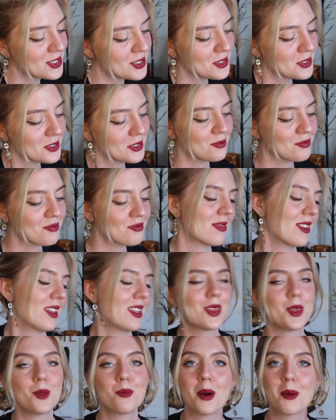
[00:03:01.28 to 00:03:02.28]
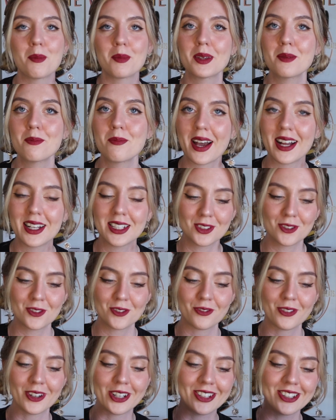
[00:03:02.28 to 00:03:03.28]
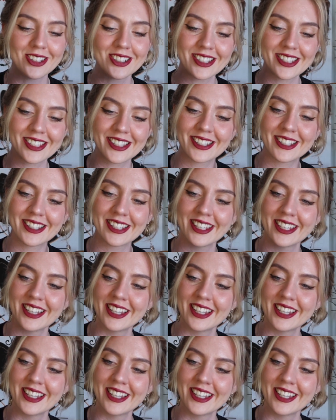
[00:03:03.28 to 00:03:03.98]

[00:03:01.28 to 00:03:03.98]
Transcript: do the pumpkin patch first.